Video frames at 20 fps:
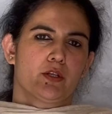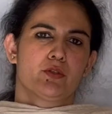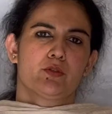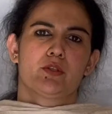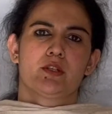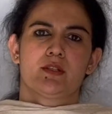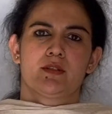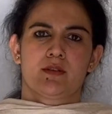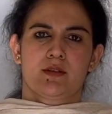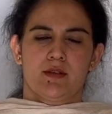to
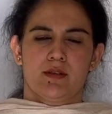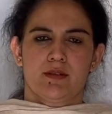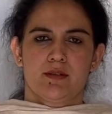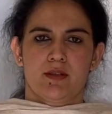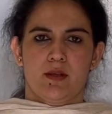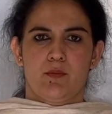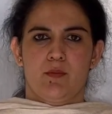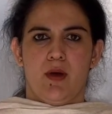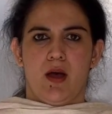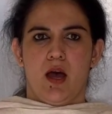
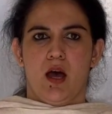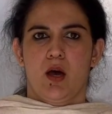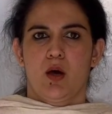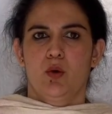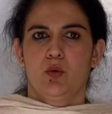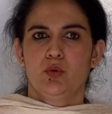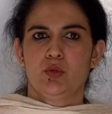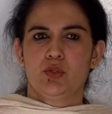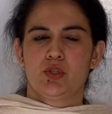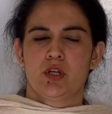discuss
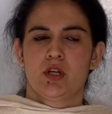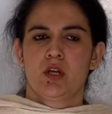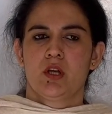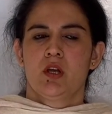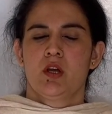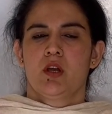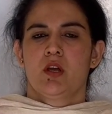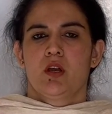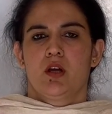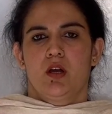about
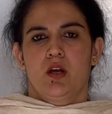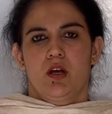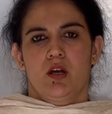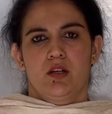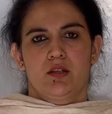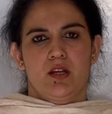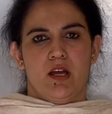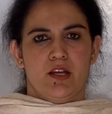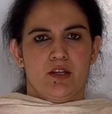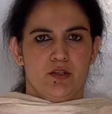
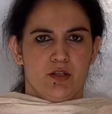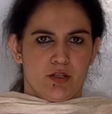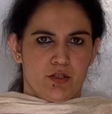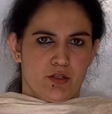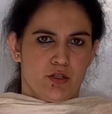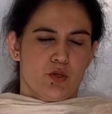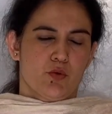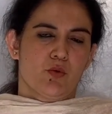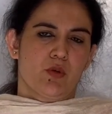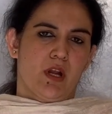
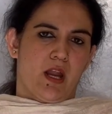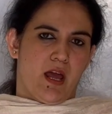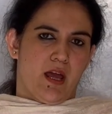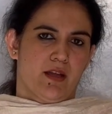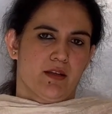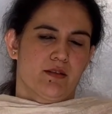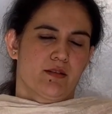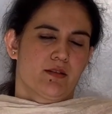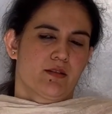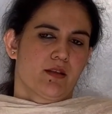digestive
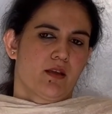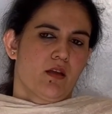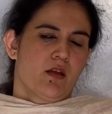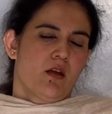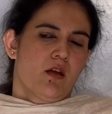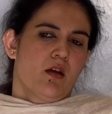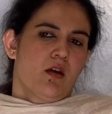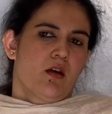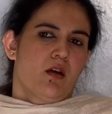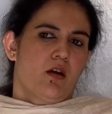glands.
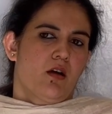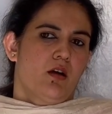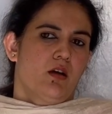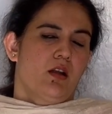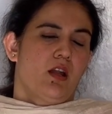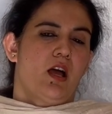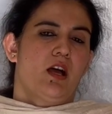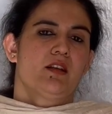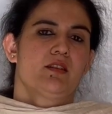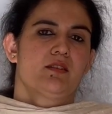
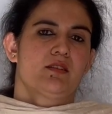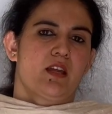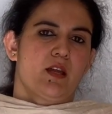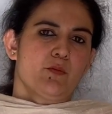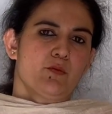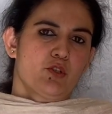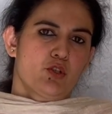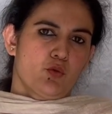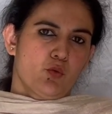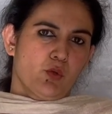Last
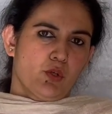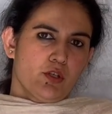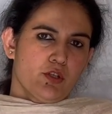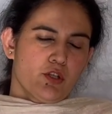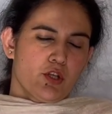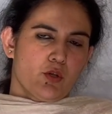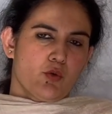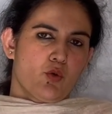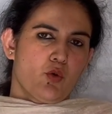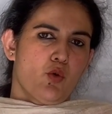time
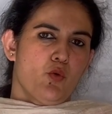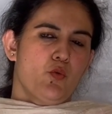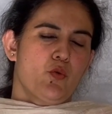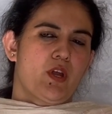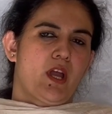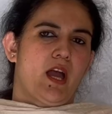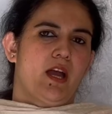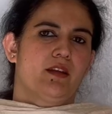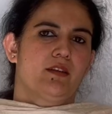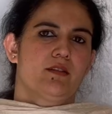students,
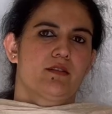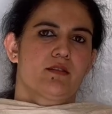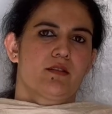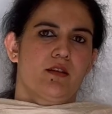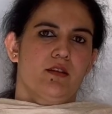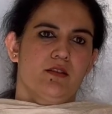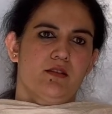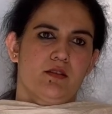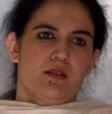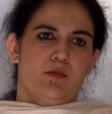we had
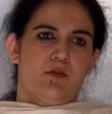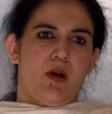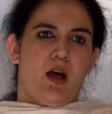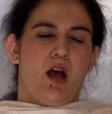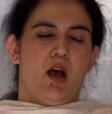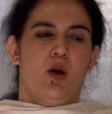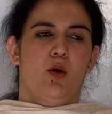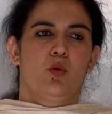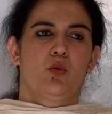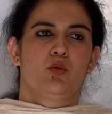discussed
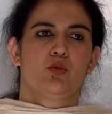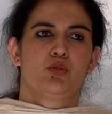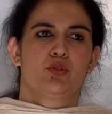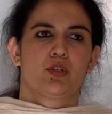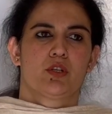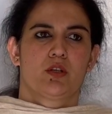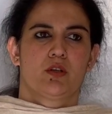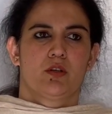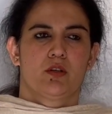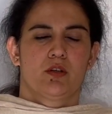about
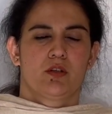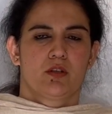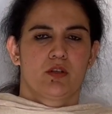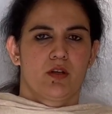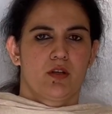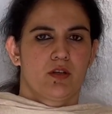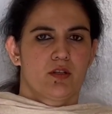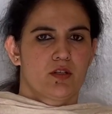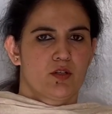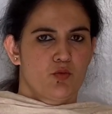
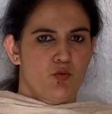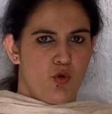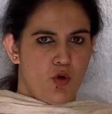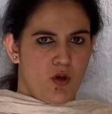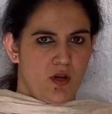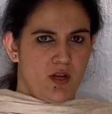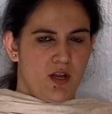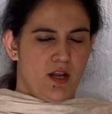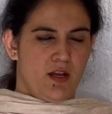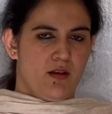the
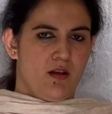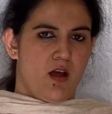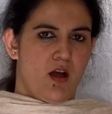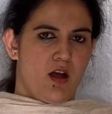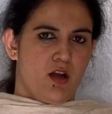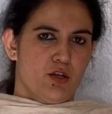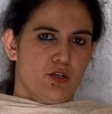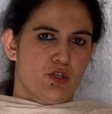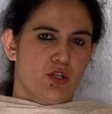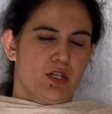small and
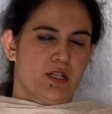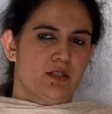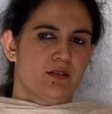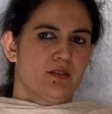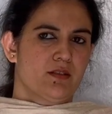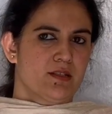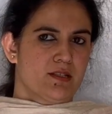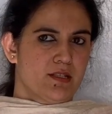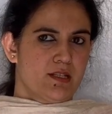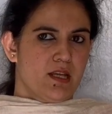large
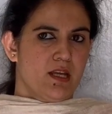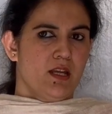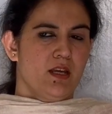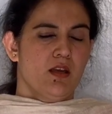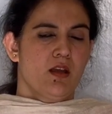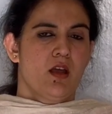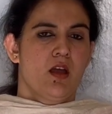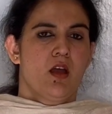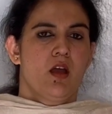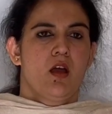
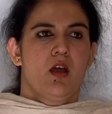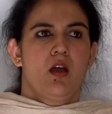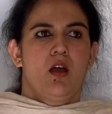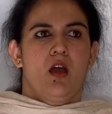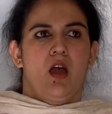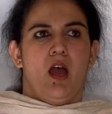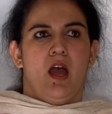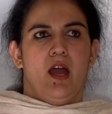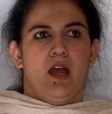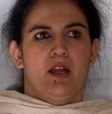intestine,
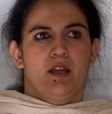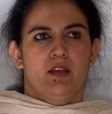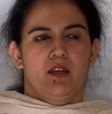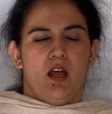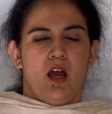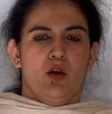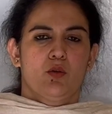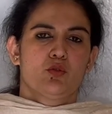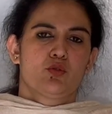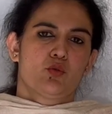and
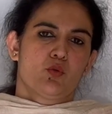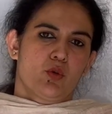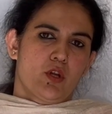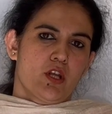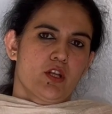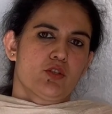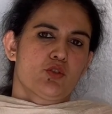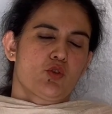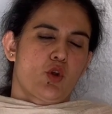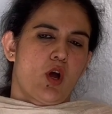now
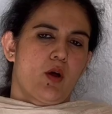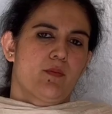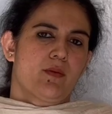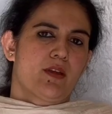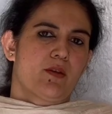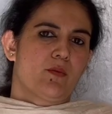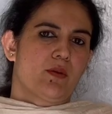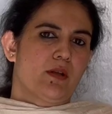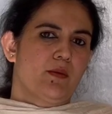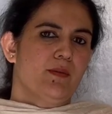today's
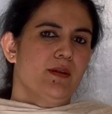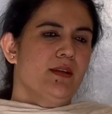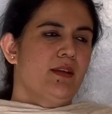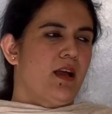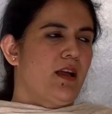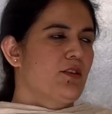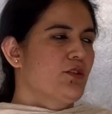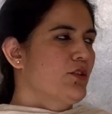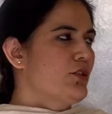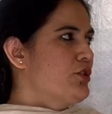topic will be
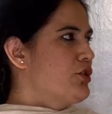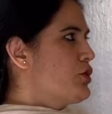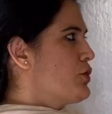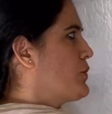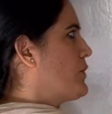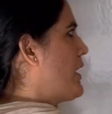digestive